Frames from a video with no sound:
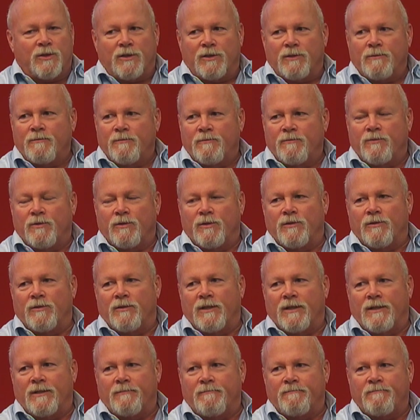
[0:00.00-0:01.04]
we're
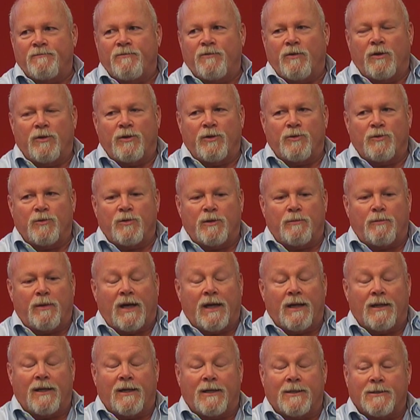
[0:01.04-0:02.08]
following through in the
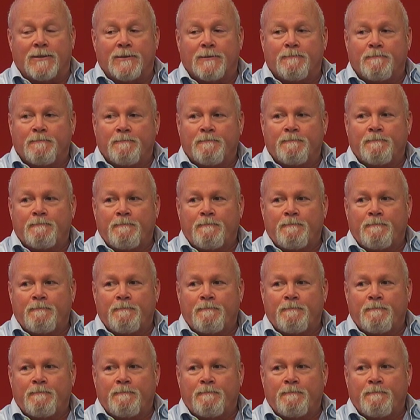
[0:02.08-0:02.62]
bylaws.